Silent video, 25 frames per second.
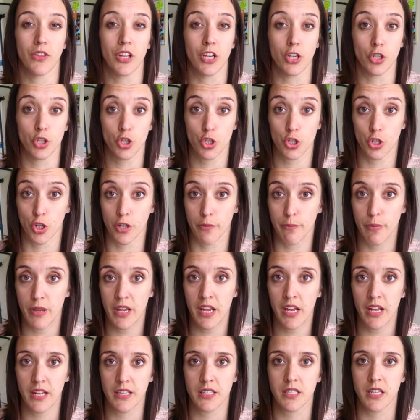things should
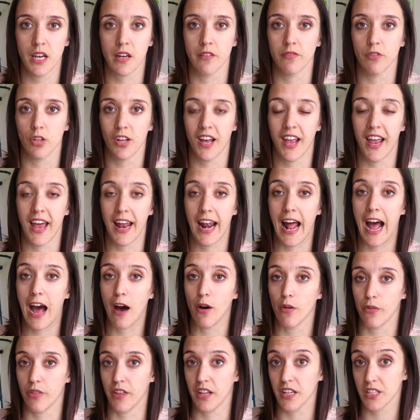be instead of looking at
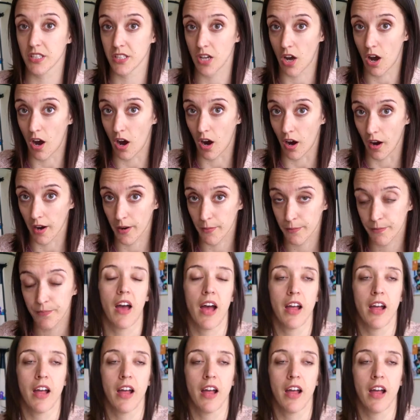how things are.